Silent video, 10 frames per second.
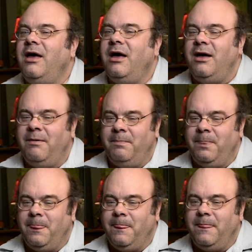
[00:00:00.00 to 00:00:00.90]
um,
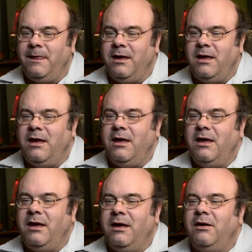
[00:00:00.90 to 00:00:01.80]

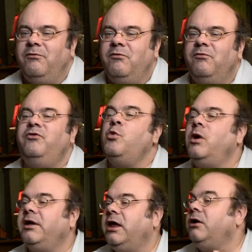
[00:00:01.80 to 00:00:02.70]
if you
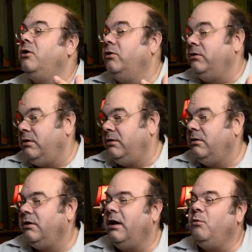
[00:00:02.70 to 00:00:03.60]
want to get good
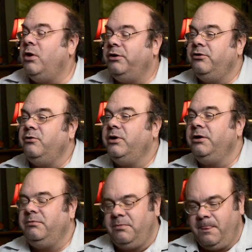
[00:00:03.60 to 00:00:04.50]
at what you're
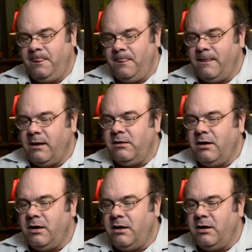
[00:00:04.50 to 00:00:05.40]
doing,
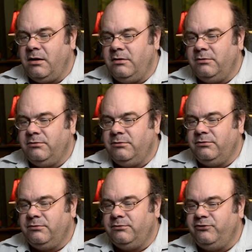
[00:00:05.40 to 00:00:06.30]
uh,
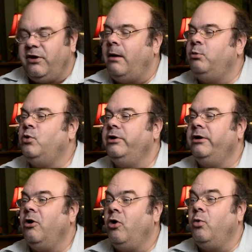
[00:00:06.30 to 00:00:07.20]
chop wood
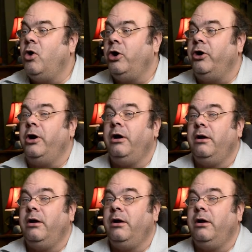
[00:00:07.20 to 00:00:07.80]
and haul water.